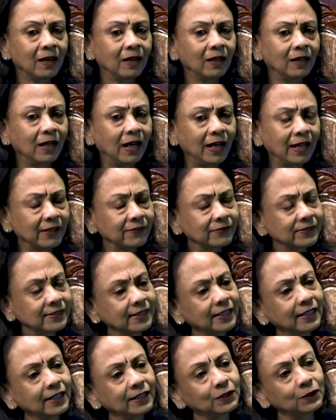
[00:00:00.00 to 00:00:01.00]
I
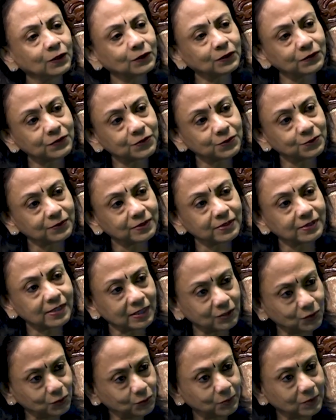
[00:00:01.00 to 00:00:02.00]
see a lot of students,
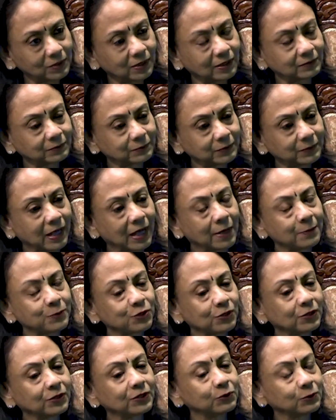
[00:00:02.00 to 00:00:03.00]
and I'm
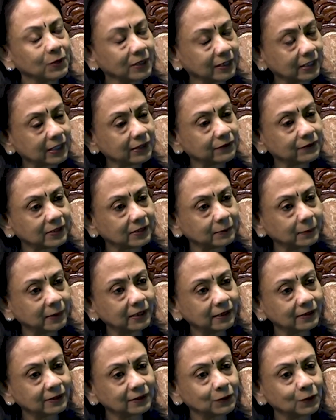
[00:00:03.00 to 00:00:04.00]
sure you agree with
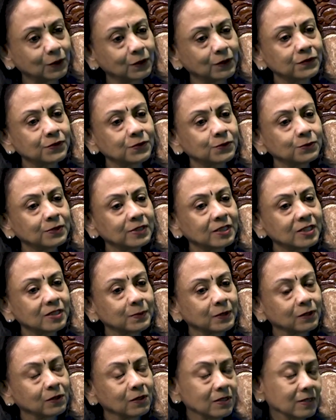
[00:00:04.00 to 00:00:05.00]
me, a lot of students,
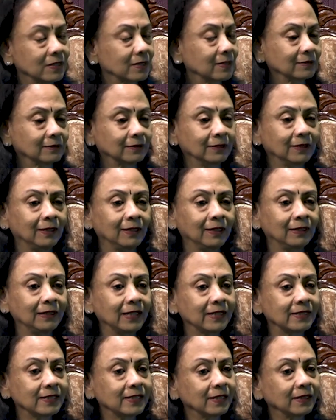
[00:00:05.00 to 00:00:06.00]
because
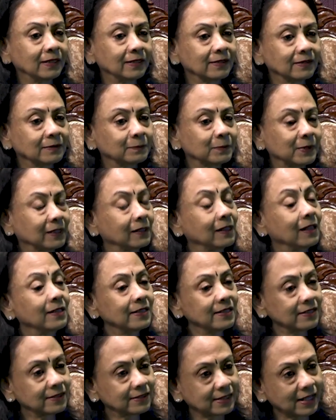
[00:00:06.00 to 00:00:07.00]
let's say
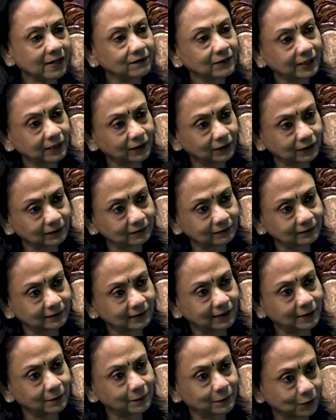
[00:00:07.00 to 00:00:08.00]
Prakash is traveling
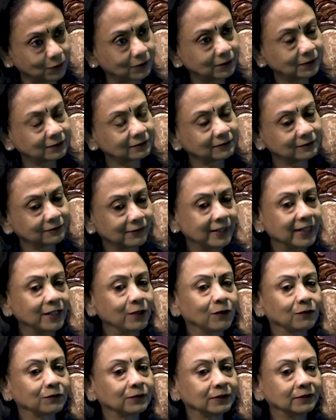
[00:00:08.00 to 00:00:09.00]
abroad very
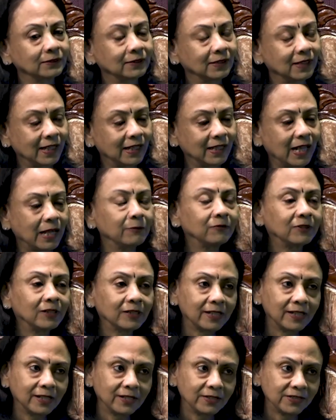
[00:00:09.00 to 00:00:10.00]
often and I'm
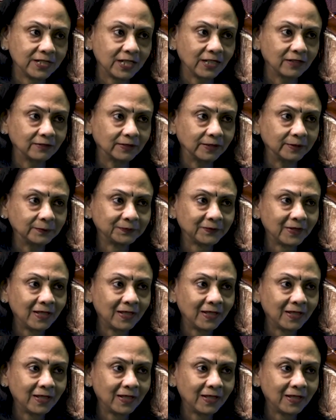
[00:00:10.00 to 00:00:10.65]
working in Java.